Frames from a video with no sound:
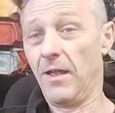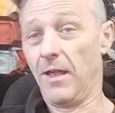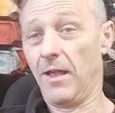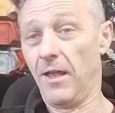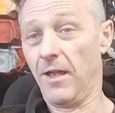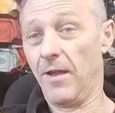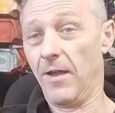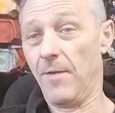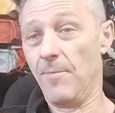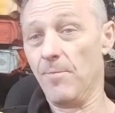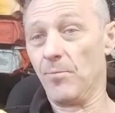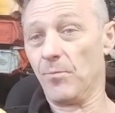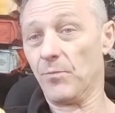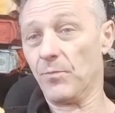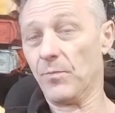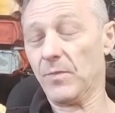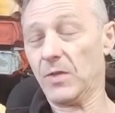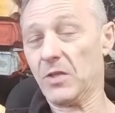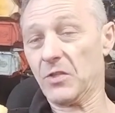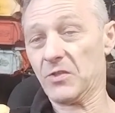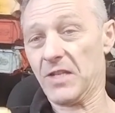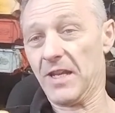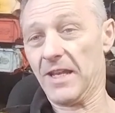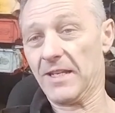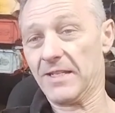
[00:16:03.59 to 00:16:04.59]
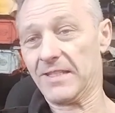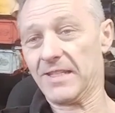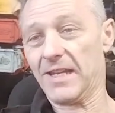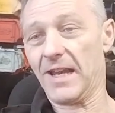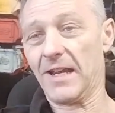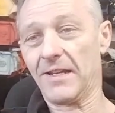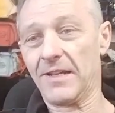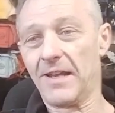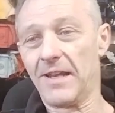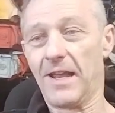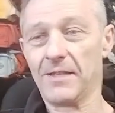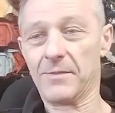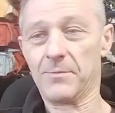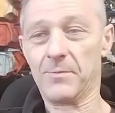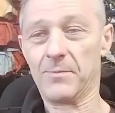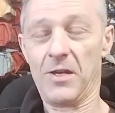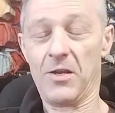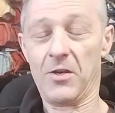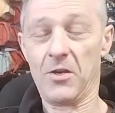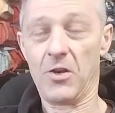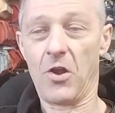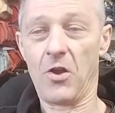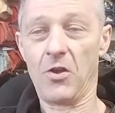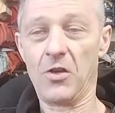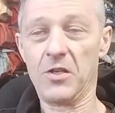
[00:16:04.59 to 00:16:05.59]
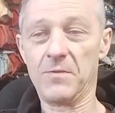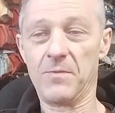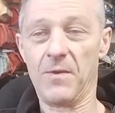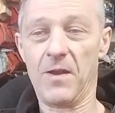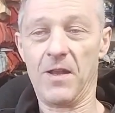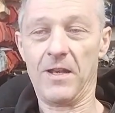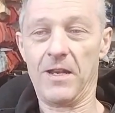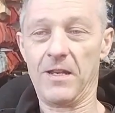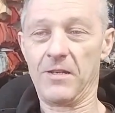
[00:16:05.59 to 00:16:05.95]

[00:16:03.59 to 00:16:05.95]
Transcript: Because it antagonises me, annoys me,